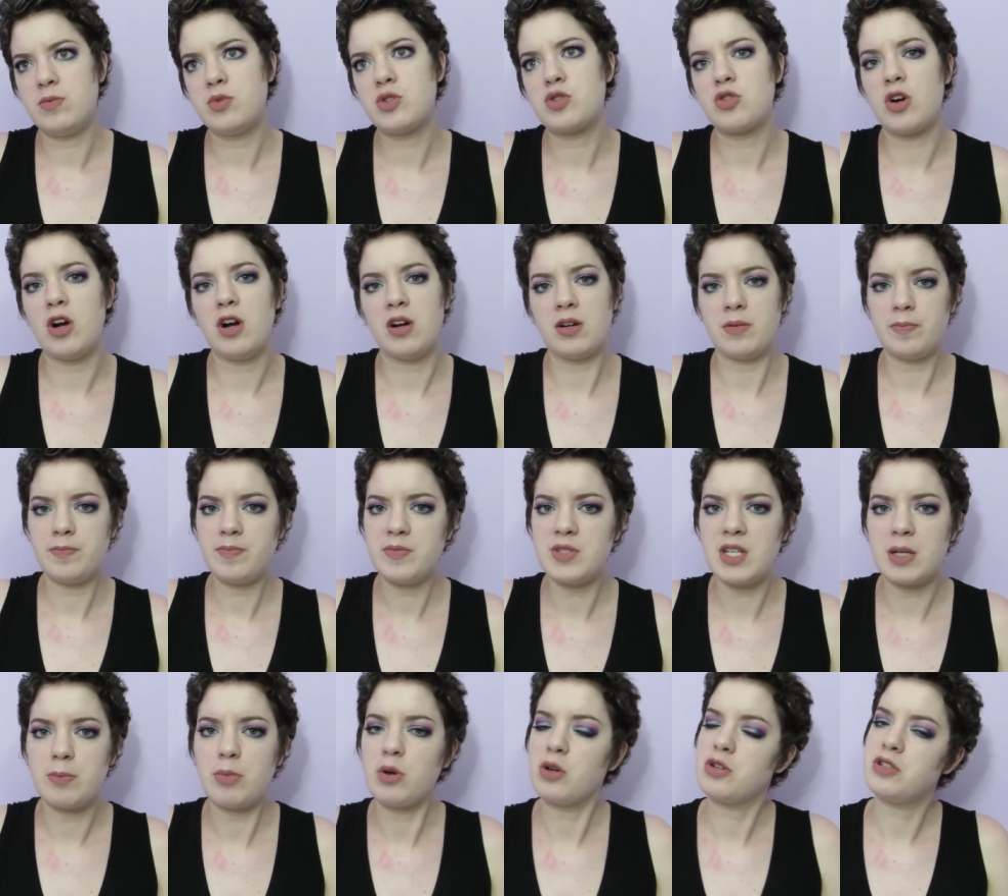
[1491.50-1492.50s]
strong
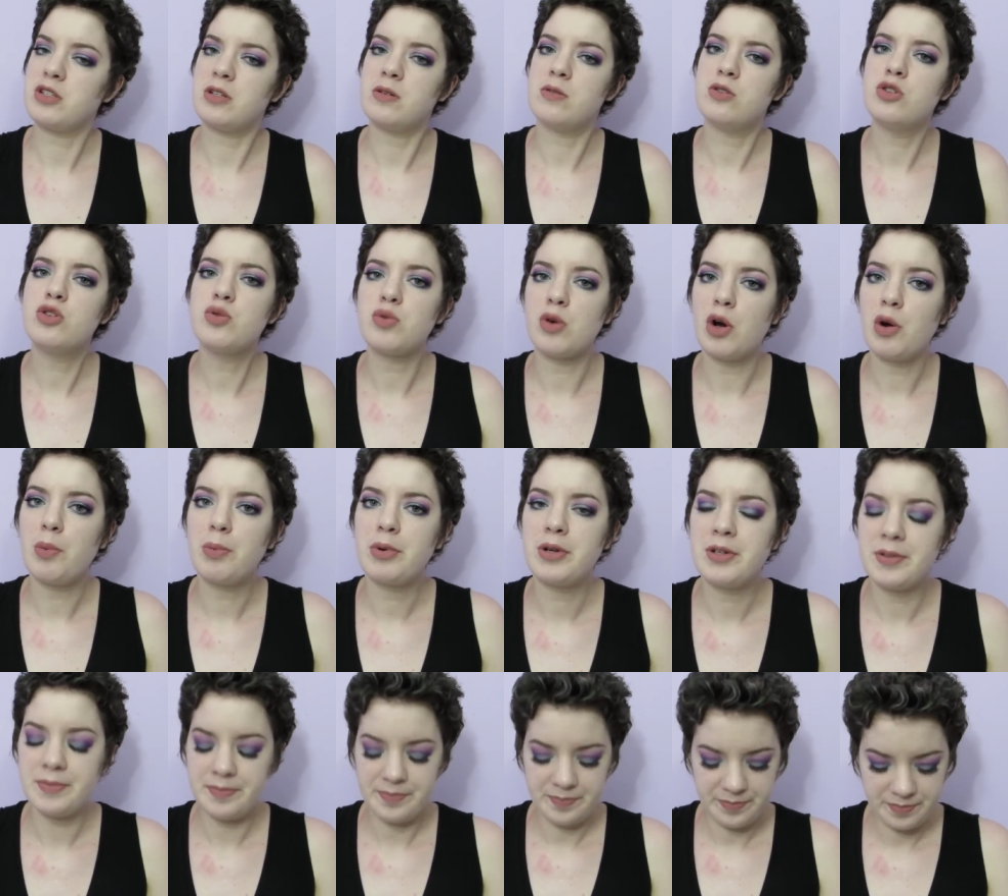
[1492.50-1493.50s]
sick person trope.
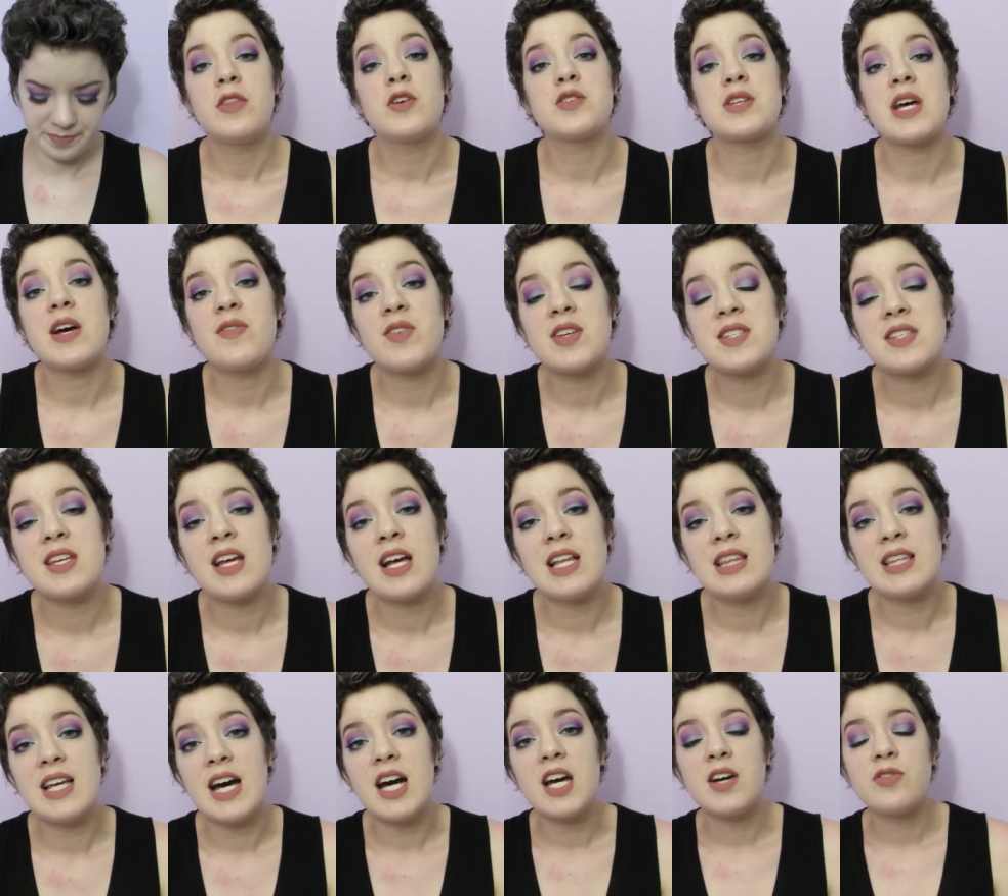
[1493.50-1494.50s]
There's obviously a
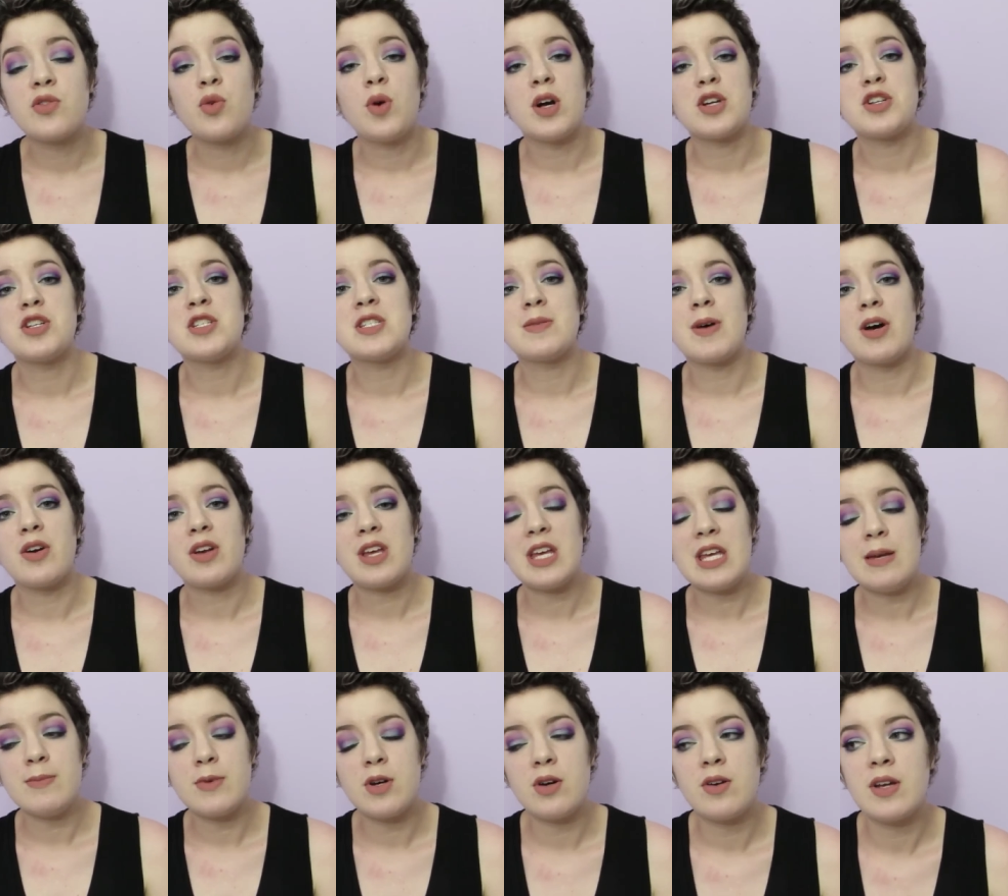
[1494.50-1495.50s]
lot of questions about
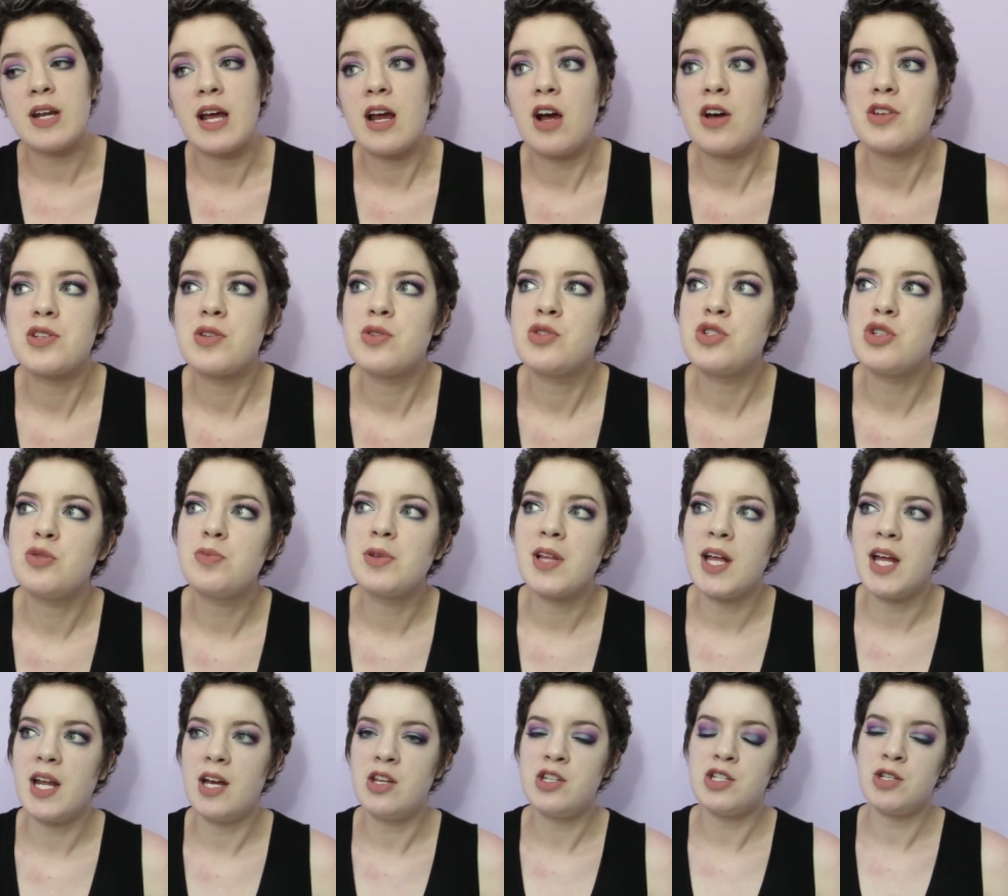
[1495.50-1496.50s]
chemo, and I also do
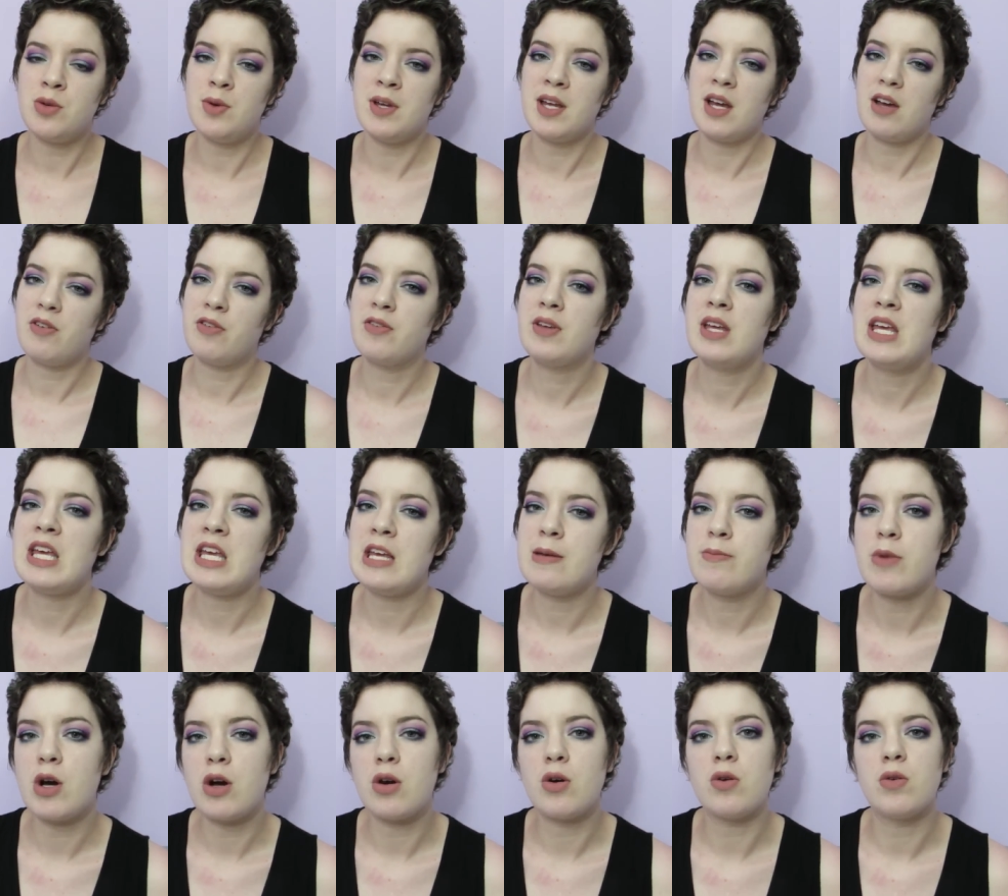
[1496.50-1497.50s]
plan on doing a
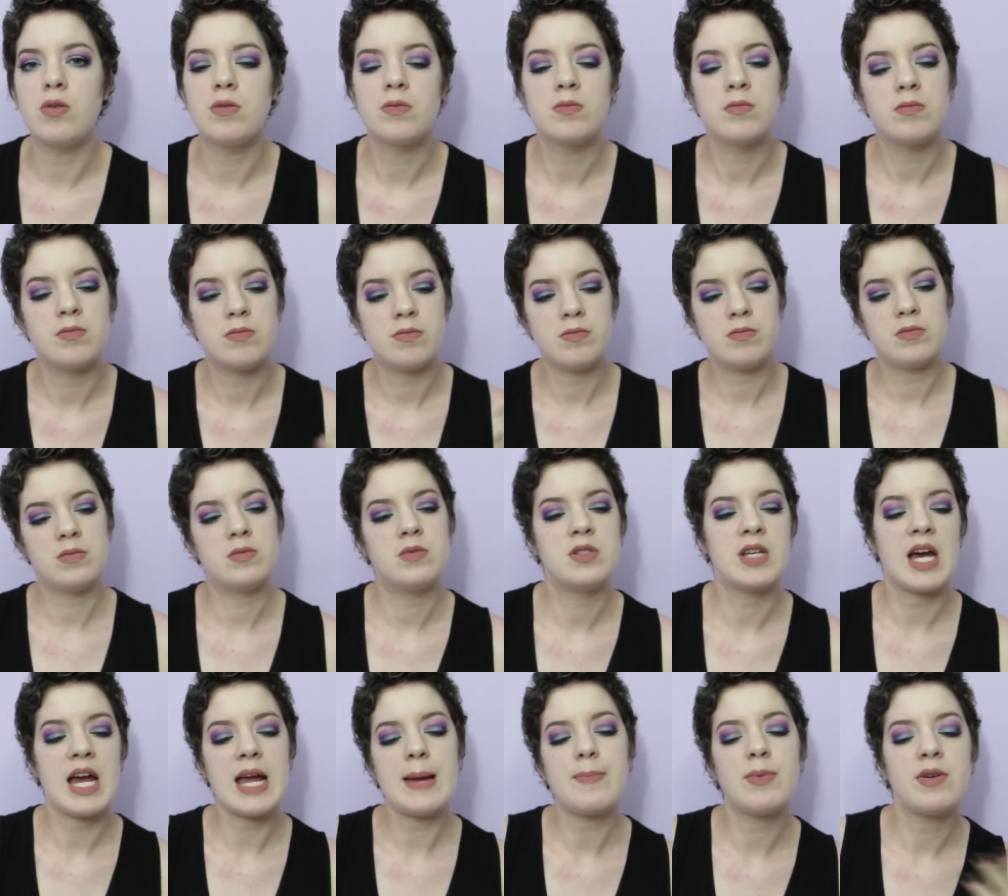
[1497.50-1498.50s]
chemo
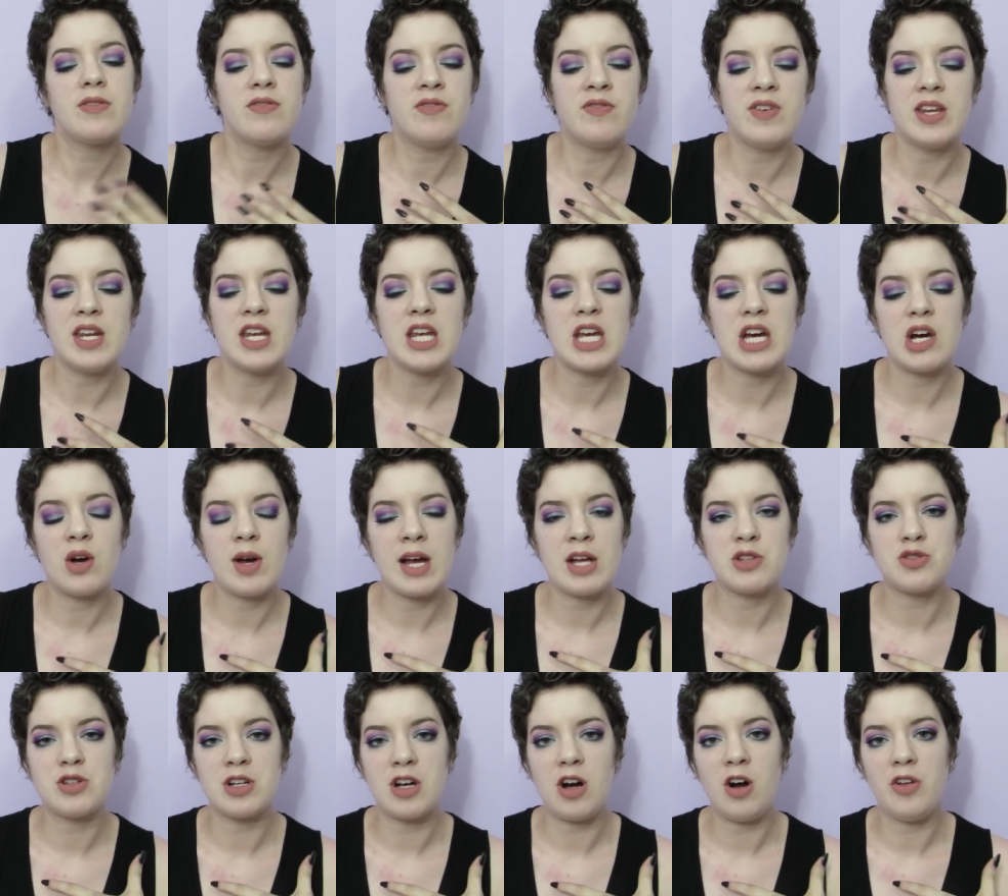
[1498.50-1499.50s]
type video
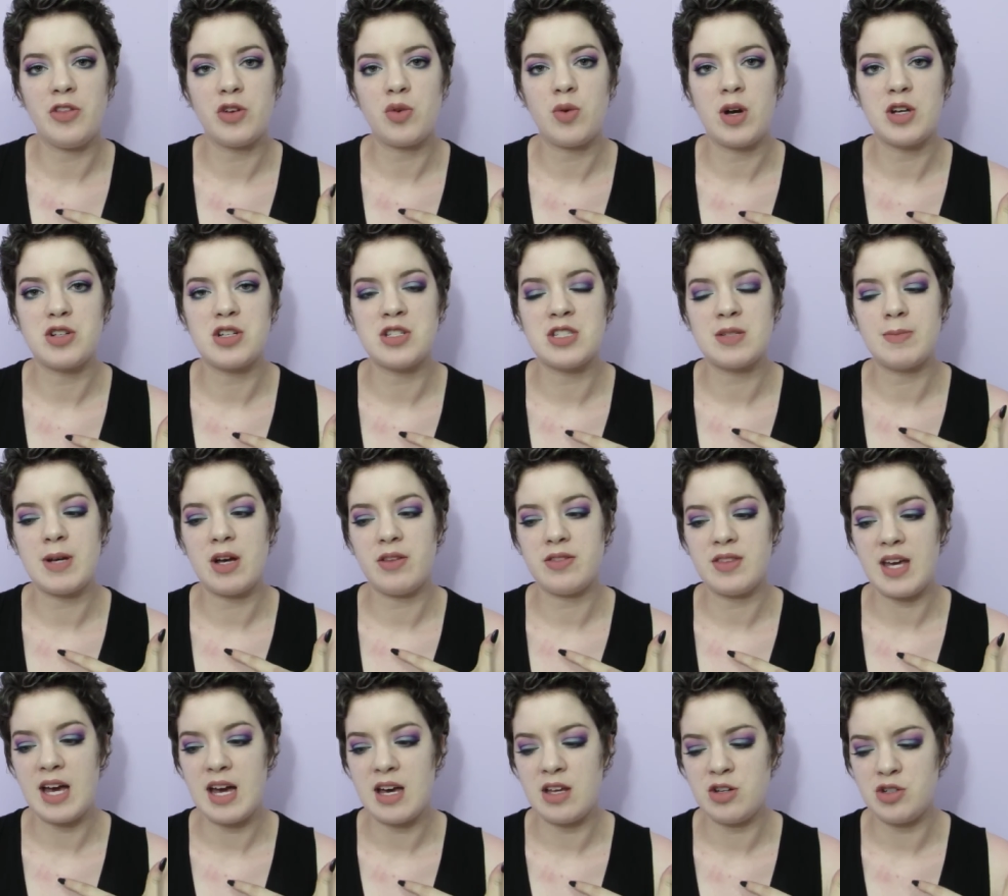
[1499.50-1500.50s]
answering all the questions about
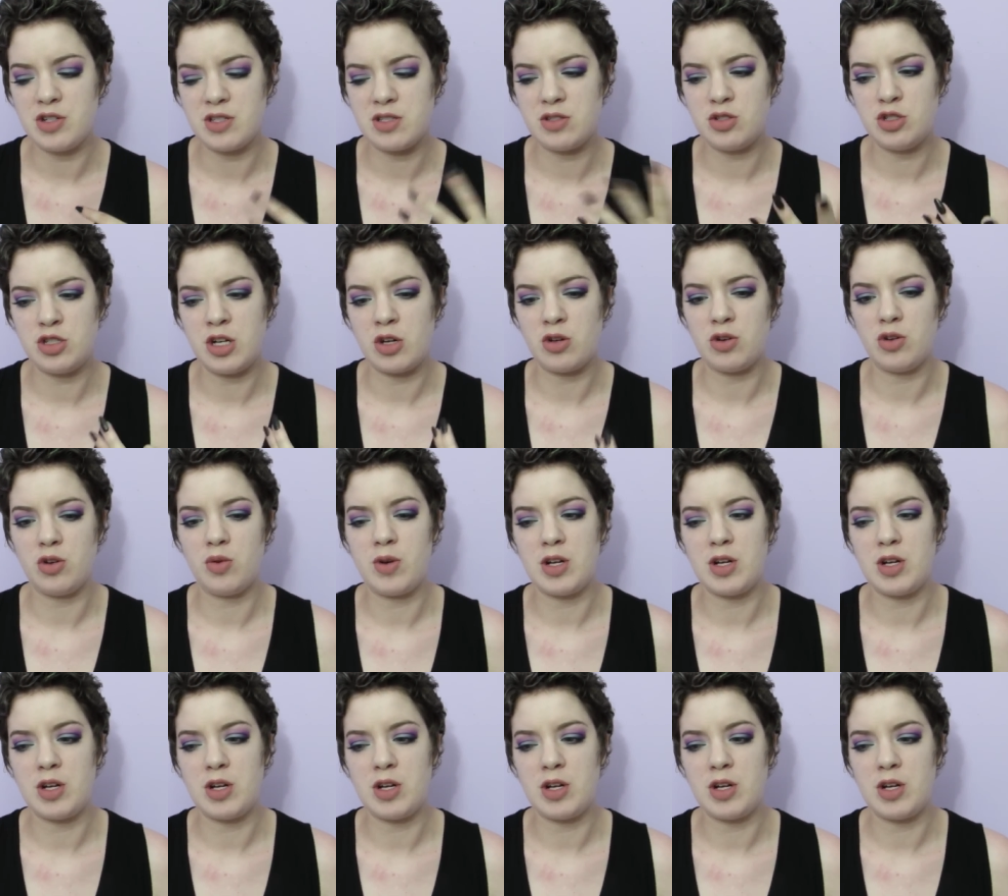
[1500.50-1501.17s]
that and just general